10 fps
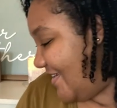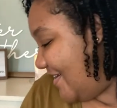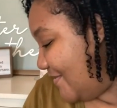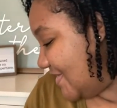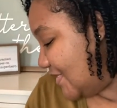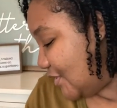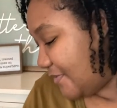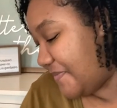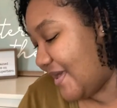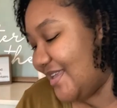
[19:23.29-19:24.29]
It wasn't super
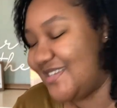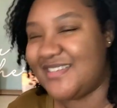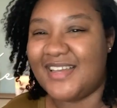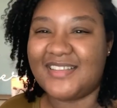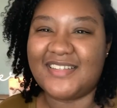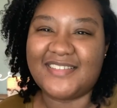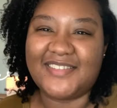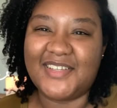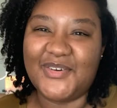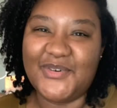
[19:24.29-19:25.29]
bad. Just like the,
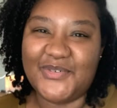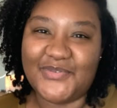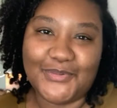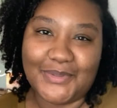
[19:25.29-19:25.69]
the old food